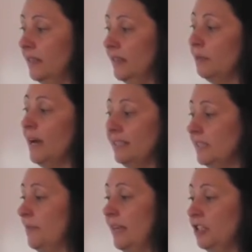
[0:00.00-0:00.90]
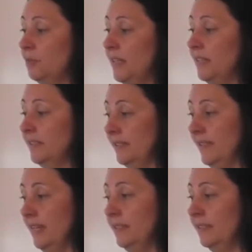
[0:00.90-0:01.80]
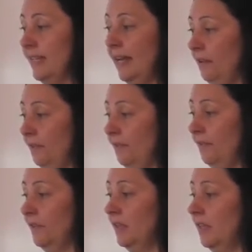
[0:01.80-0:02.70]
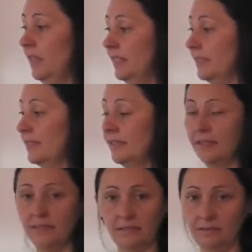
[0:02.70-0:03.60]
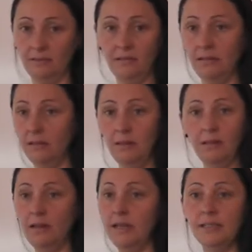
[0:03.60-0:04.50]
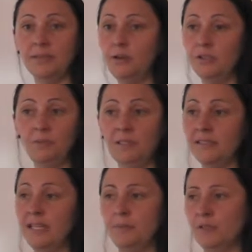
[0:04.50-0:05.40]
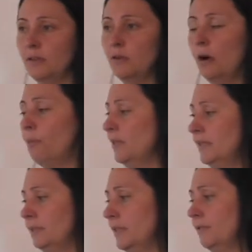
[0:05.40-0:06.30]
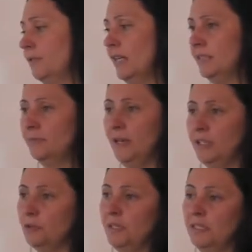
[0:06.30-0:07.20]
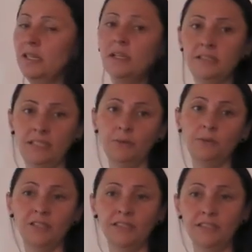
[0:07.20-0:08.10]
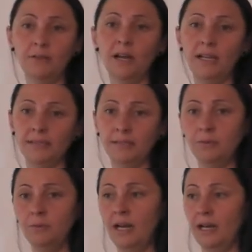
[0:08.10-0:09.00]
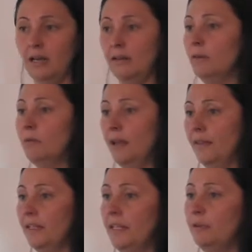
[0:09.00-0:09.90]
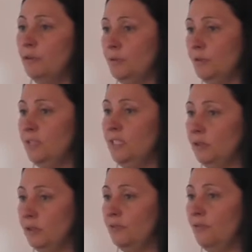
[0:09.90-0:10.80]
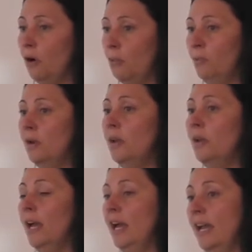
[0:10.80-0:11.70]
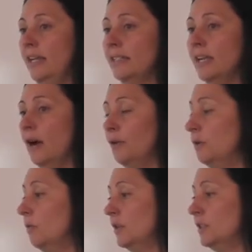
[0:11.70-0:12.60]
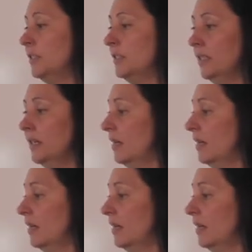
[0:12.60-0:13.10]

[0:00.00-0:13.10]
the crisis management itself is going to be the same. So the core principles of crisis management, seeing what is the crisis, who are the key groups you need to inform, and how do you want